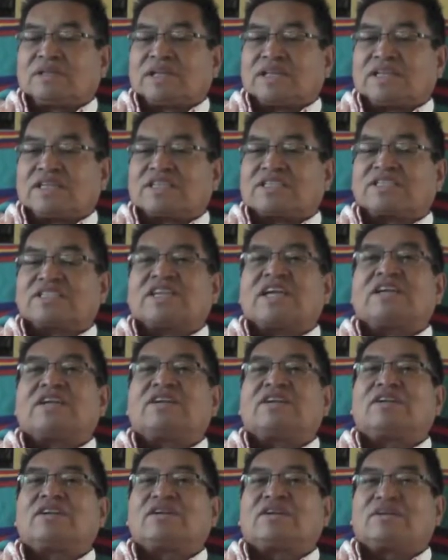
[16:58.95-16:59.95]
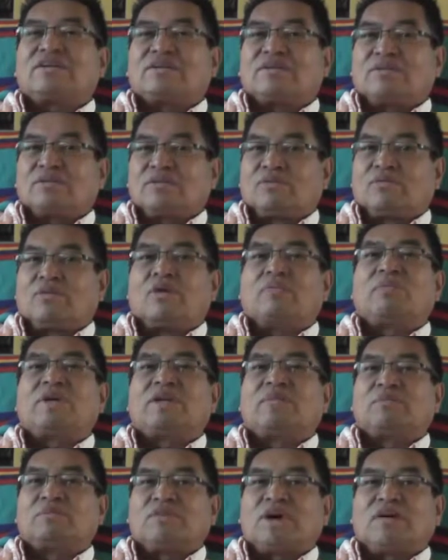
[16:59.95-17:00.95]
a slender
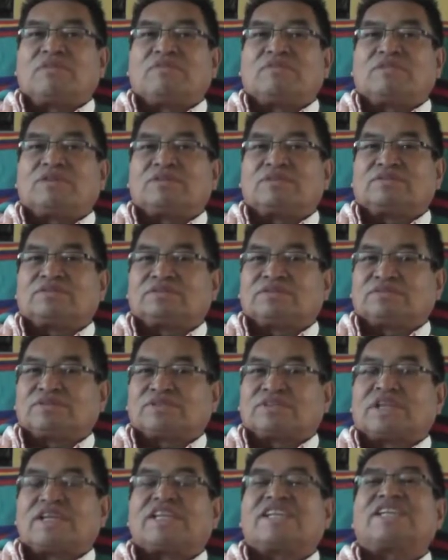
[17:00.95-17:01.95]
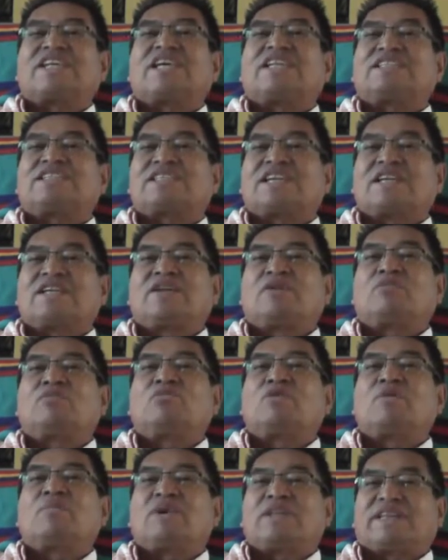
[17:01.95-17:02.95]
woman buffalo. Slender
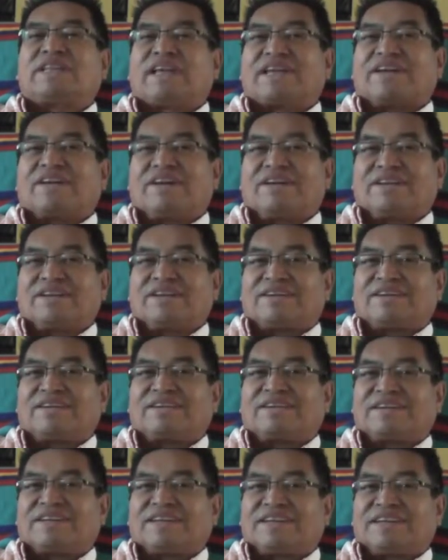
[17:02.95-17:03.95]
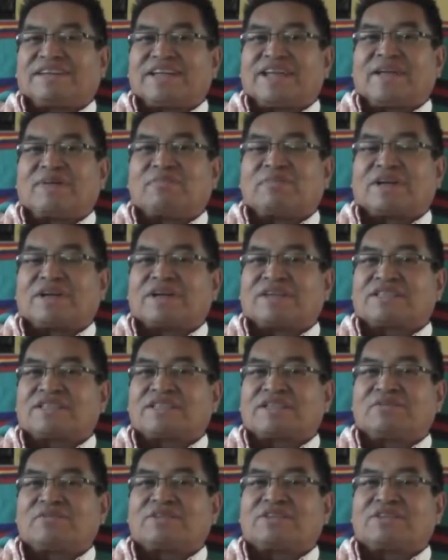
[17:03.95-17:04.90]
woman, they called her name, because she